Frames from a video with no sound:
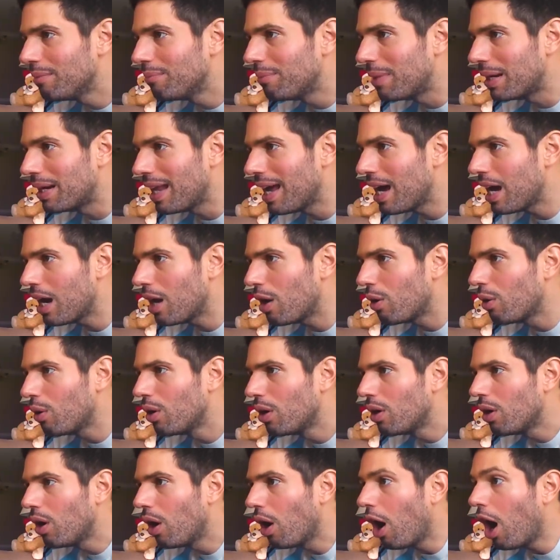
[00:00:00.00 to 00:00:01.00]
But
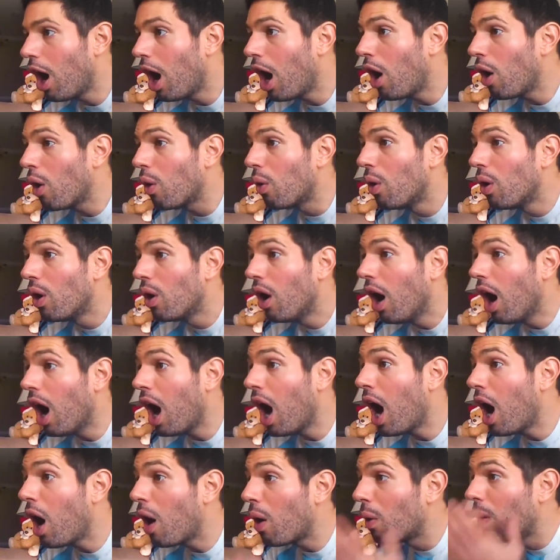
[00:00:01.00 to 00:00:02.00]
now, oh,
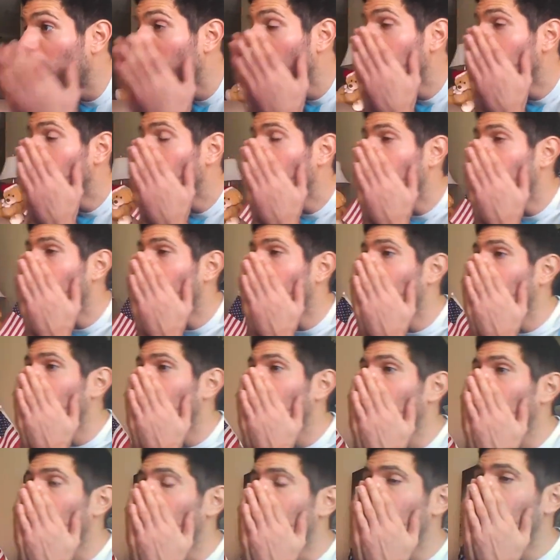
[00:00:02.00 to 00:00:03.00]
oh,
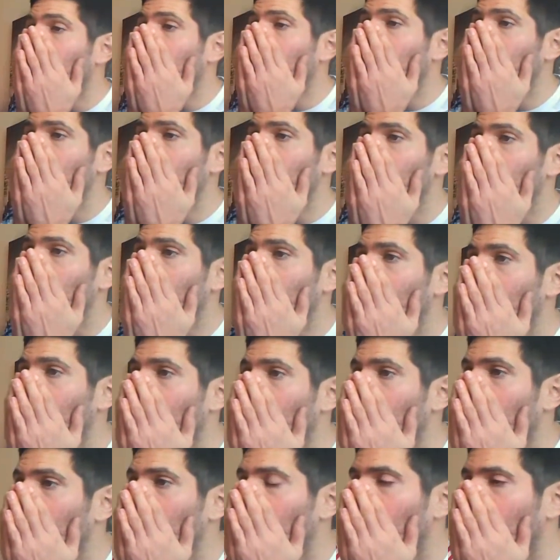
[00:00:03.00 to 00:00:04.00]
oh, oh,
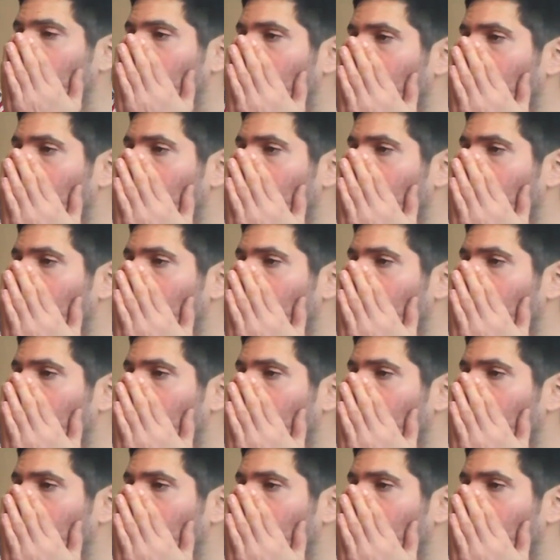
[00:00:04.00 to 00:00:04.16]
oh,